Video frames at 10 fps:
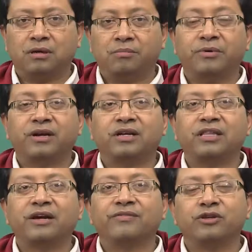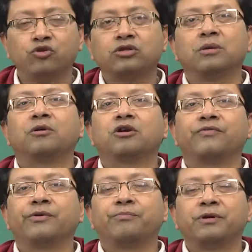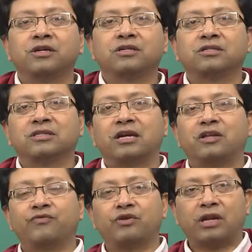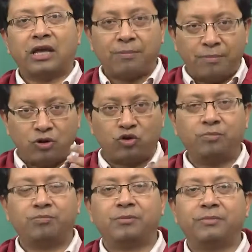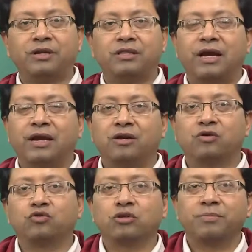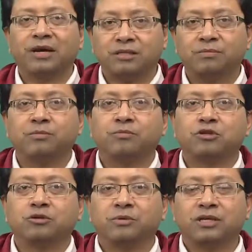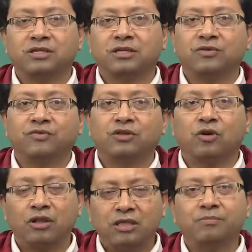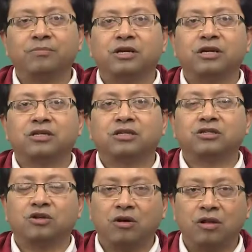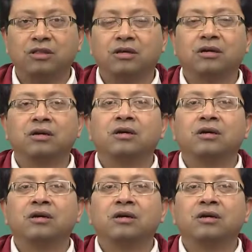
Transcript: but they have huge amount of implications that if you are able to implement that to the maximum possible extent with all the implications, all the